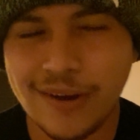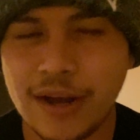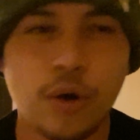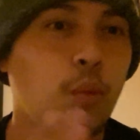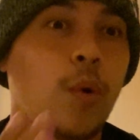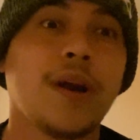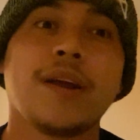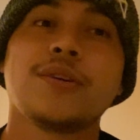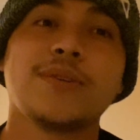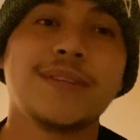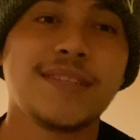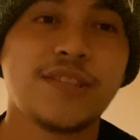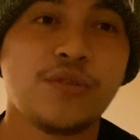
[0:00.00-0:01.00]
I don't want to go
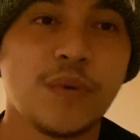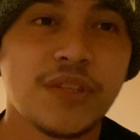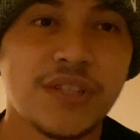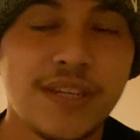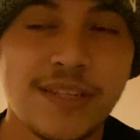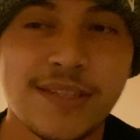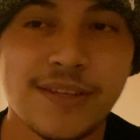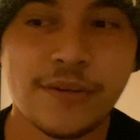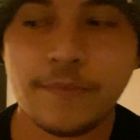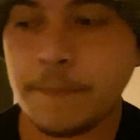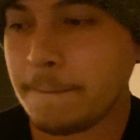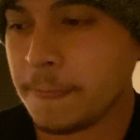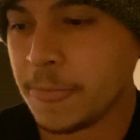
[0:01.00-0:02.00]
into too much detail,